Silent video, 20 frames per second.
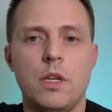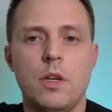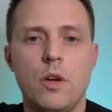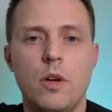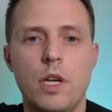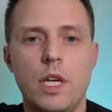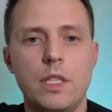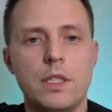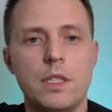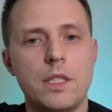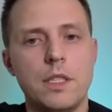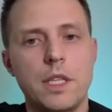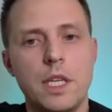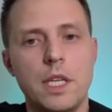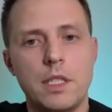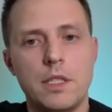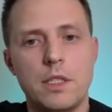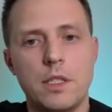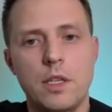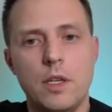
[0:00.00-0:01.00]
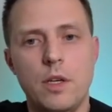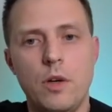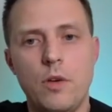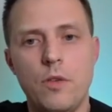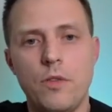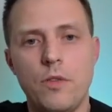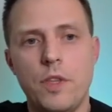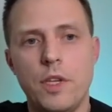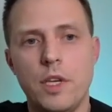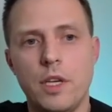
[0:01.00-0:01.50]
collect the data
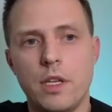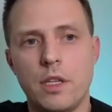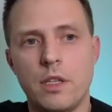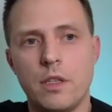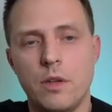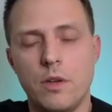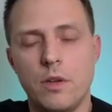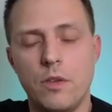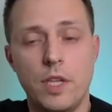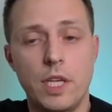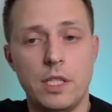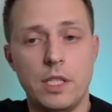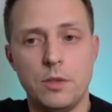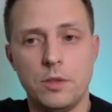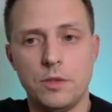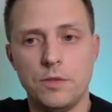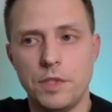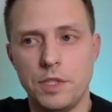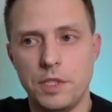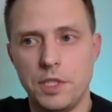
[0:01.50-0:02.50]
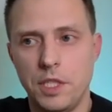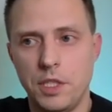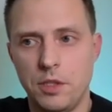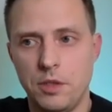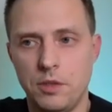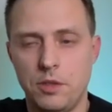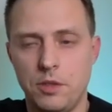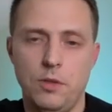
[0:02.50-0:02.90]
of that conversation.